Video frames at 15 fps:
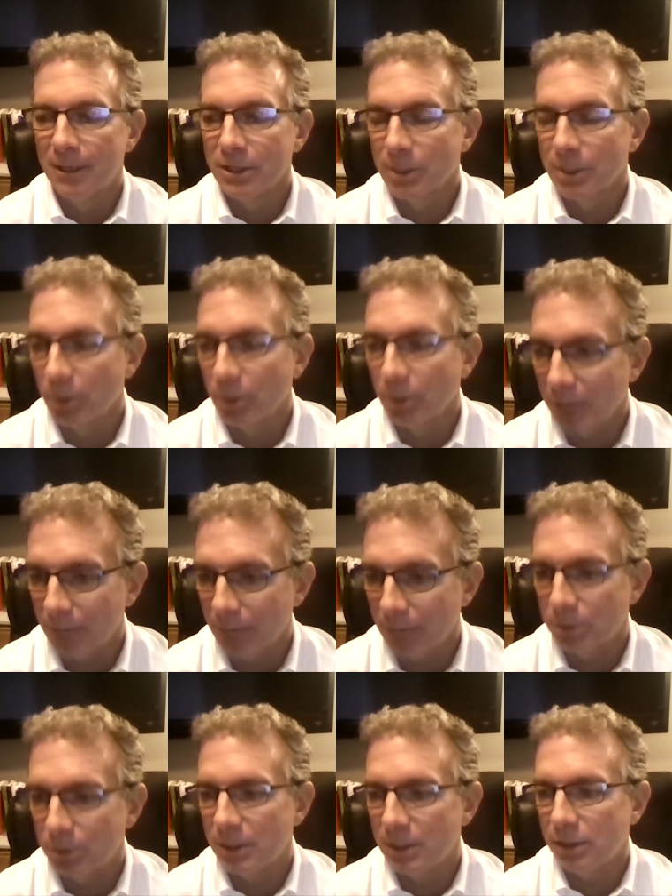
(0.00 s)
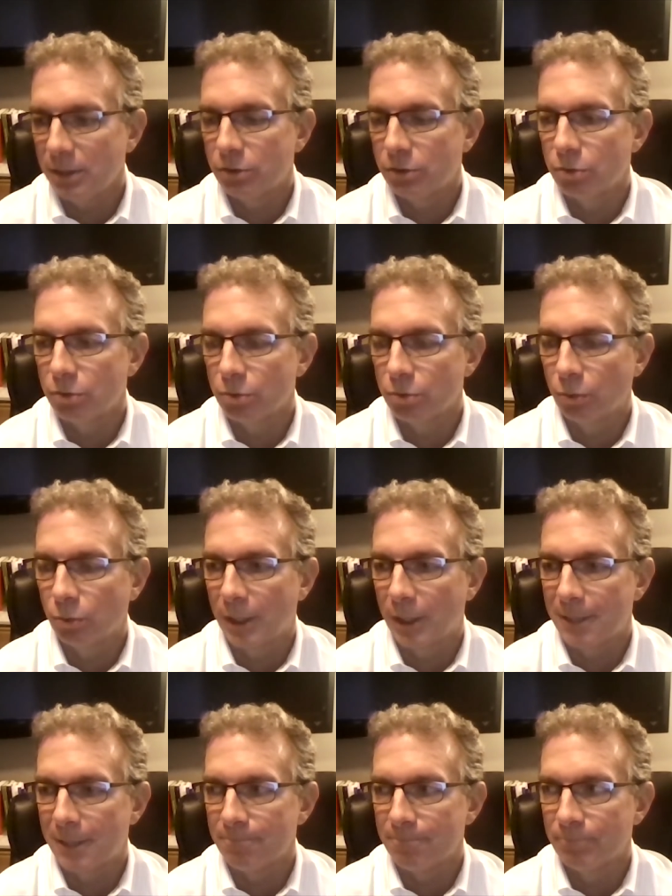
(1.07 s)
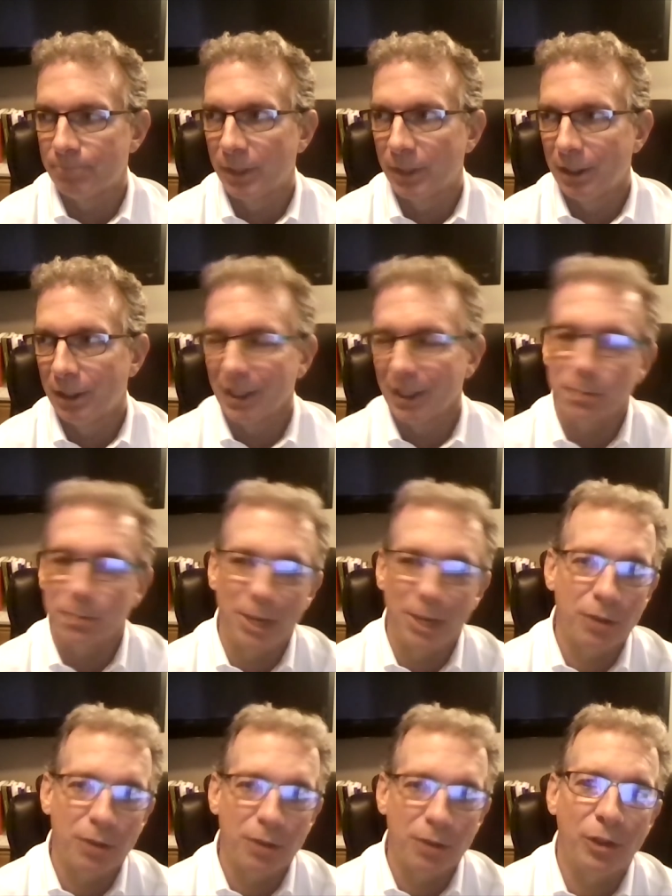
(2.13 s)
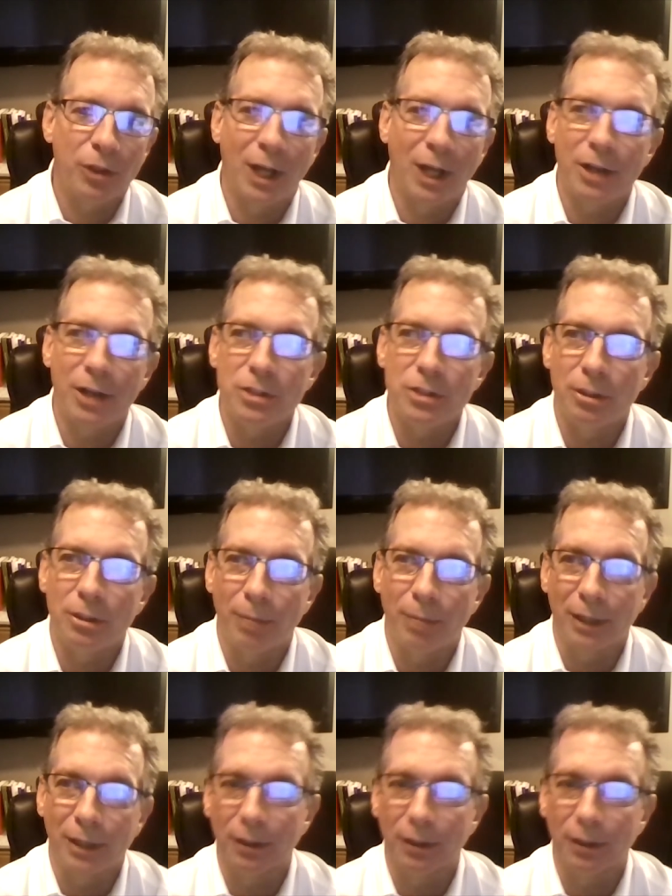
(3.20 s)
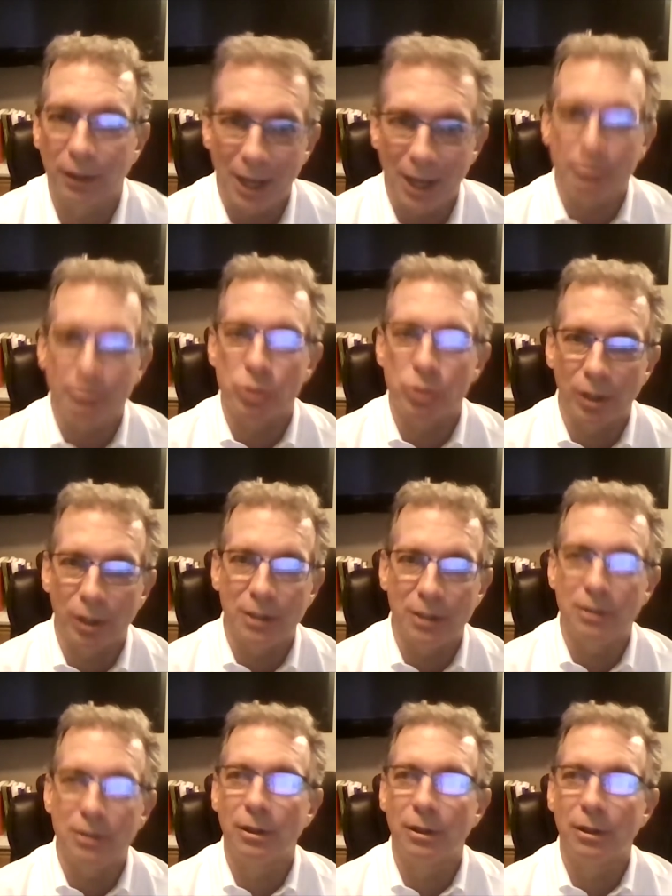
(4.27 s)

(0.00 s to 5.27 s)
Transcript: Some of them came to me to expand the methodology on my gap trading